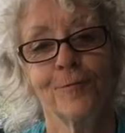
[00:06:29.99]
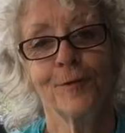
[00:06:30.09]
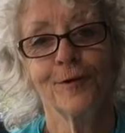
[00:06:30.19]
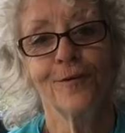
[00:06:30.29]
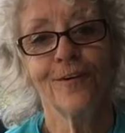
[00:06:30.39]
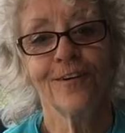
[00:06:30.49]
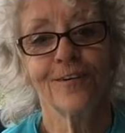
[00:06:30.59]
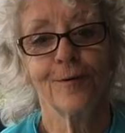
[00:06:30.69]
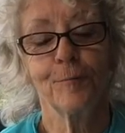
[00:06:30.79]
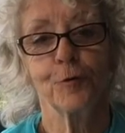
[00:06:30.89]
we are.
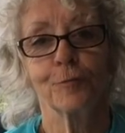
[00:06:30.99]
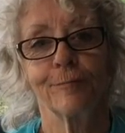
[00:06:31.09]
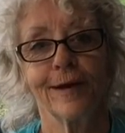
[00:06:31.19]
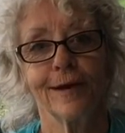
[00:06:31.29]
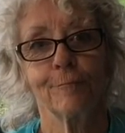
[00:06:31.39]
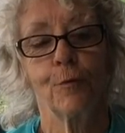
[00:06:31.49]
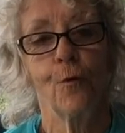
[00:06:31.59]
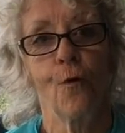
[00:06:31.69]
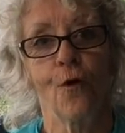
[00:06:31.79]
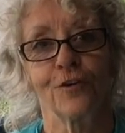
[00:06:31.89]
I'm on the back
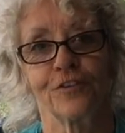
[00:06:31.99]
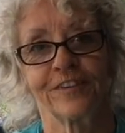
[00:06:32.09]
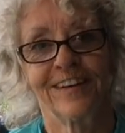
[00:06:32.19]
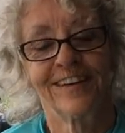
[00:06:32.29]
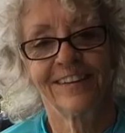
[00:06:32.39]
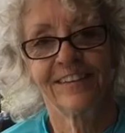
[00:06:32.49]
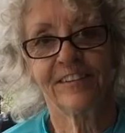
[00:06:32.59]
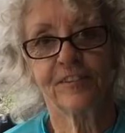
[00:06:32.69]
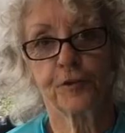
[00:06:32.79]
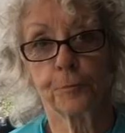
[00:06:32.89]
porch.
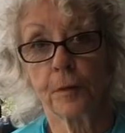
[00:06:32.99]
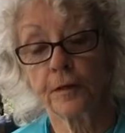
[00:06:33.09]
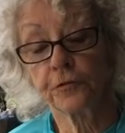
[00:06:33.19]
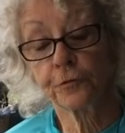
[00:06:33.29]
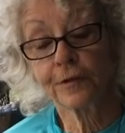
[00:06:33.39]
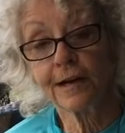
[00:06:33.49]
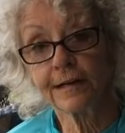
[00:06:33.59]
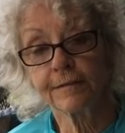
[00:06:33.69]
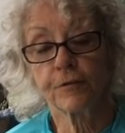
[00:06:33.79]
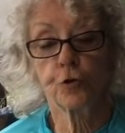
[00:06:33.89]
This is the place where
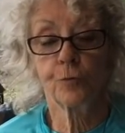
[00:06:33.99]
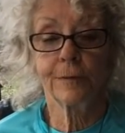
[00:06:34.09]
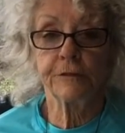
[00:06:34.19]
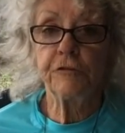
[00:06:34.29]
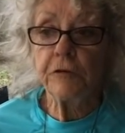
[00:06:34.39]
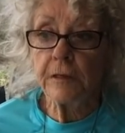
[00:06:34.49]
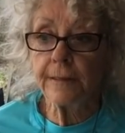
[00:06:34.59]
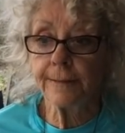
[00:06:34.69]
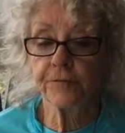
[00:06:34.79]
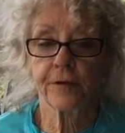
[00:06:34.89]
I cool my
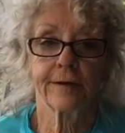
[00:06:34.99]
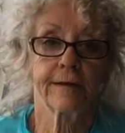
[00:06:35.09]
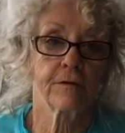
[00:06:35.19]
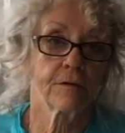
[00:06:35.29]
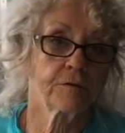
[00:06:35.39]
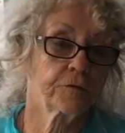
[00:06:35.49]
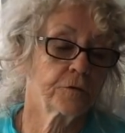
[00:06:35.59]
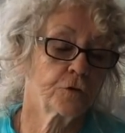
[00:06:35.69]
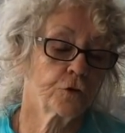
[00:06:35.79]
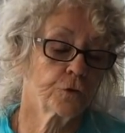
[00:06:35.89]
jets, hang out,
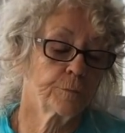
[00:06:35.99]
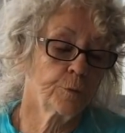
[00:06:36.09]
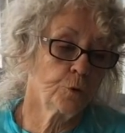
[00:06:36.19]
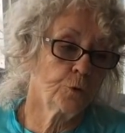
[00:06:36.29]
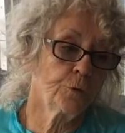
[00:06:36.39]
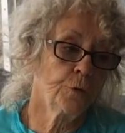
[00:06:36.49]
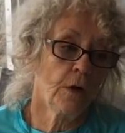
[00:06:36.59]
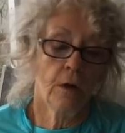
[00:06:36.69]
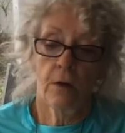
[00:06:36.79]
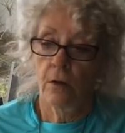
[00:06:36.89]
listen to the pool
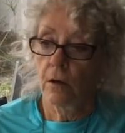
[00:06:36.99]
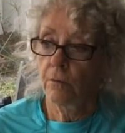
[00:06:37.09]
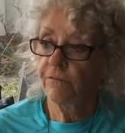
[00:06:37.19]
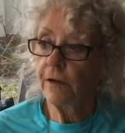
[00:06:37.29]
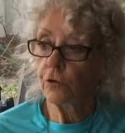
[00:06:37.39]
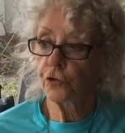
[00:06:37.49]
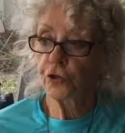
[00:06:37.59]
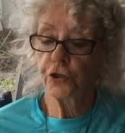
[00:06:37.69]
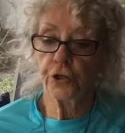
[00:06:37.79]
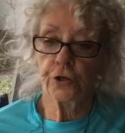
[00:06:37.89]

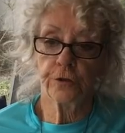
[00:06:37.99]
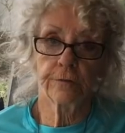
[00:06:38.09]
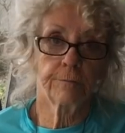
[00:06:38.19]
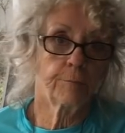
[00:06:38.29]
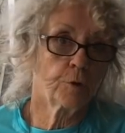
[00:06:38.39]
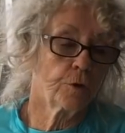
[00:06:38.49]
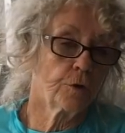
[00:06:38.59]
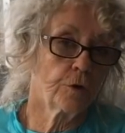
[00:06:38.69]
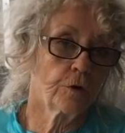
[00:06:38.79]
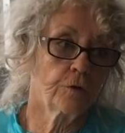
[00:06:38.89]
fountain, the
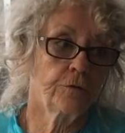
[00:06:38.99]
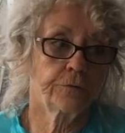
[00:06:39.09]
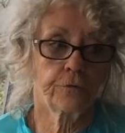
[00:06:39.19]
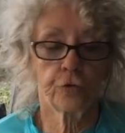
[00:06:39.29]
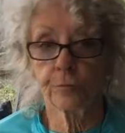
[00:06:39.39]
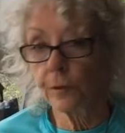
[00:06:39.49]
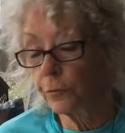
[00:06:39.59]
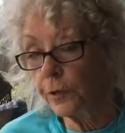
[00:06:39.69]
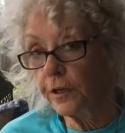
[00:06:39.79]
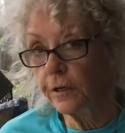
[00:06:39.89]
birds, do my
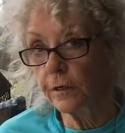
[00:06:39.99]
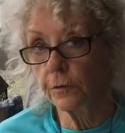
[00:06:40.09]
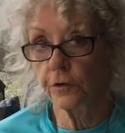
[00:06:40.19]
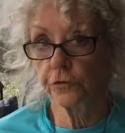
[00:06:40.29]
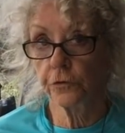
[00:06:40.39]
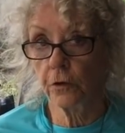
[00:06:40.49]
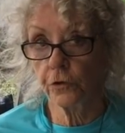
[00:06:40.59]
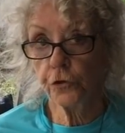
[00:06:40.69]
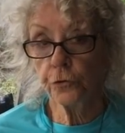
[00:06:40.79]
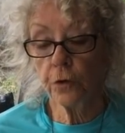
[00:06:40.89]
reading when it's not
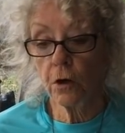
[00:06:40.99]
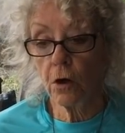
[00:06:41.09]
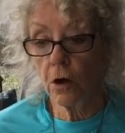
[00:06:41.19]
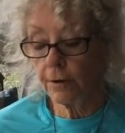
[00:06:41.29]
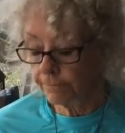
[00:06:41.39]
too hot.